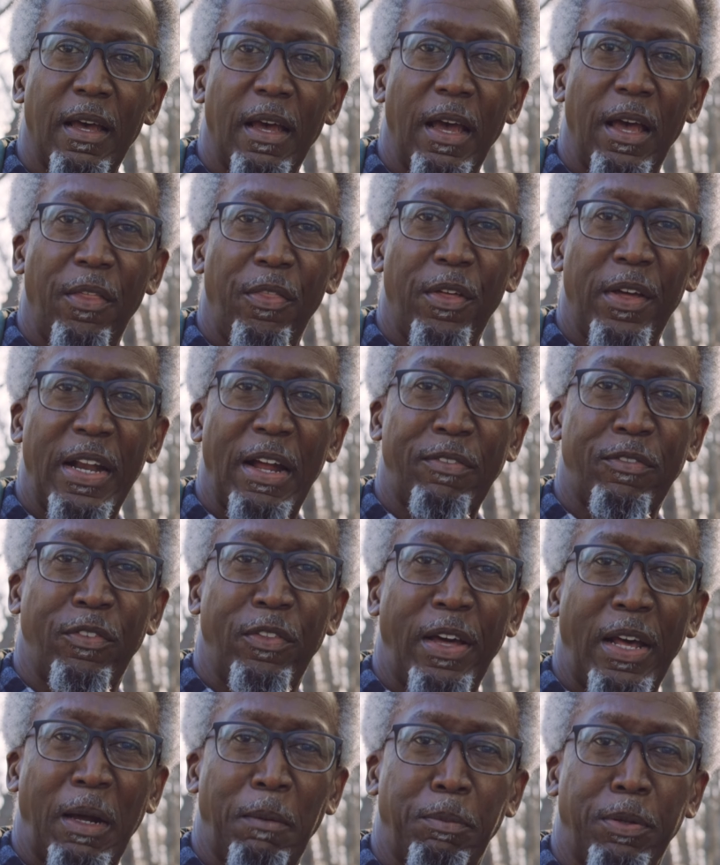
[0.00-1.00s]
And then after
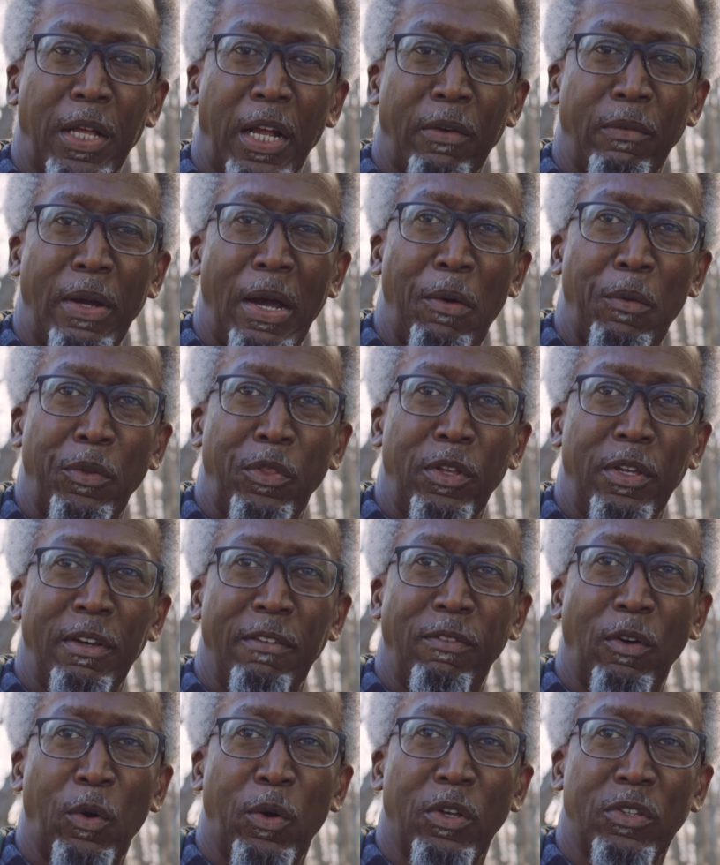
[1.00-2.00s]
that, I'll play around with
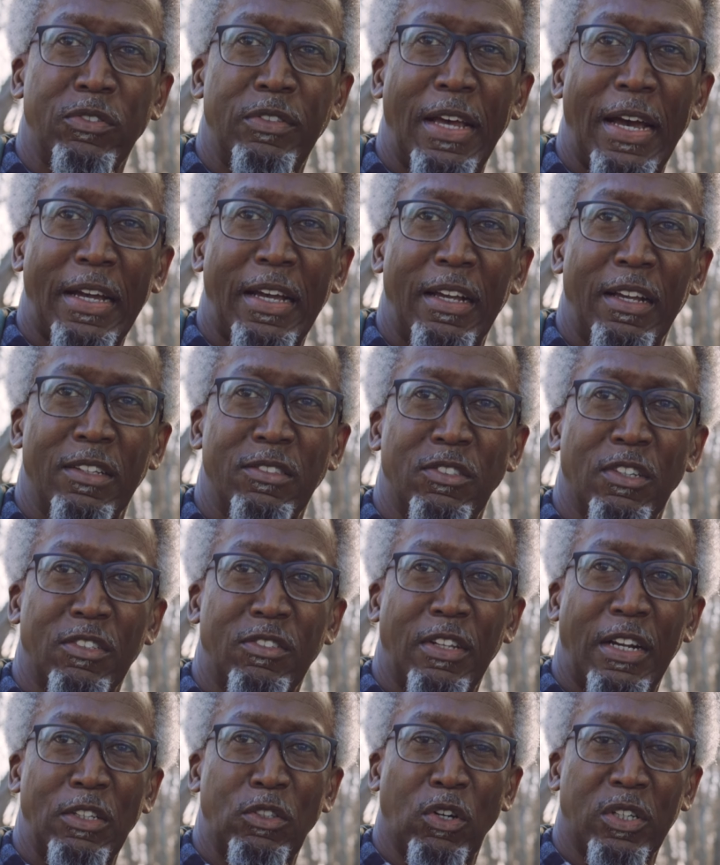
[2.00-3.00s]
the focus stacking and
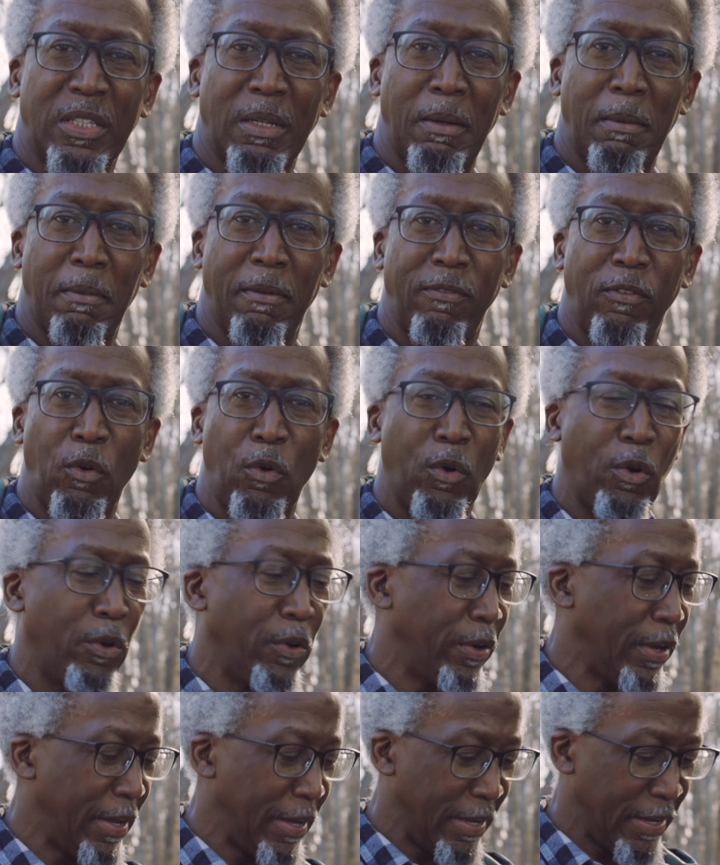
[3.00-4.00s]
such that I talked about
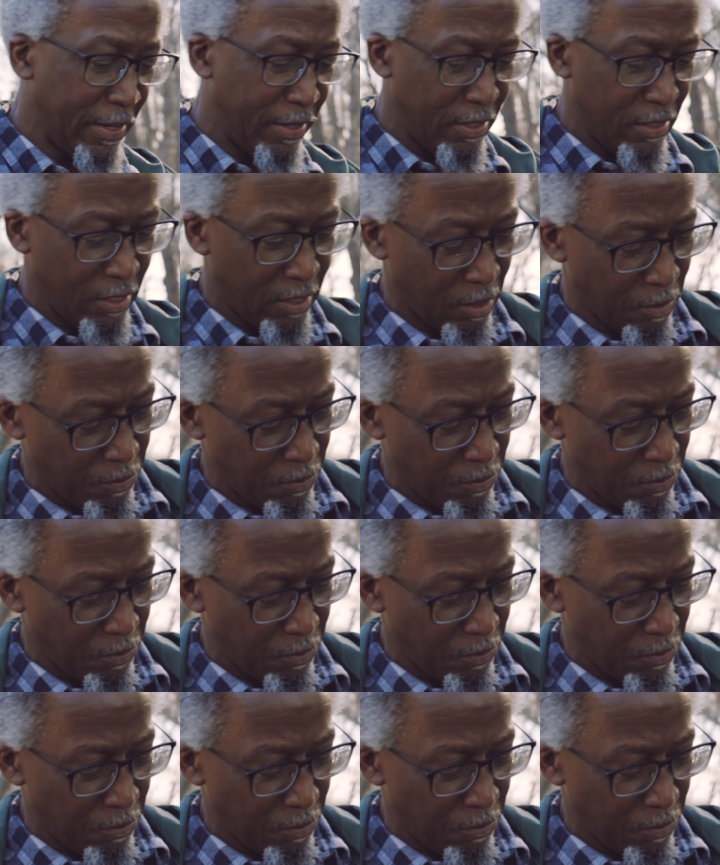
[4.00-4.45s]
before, and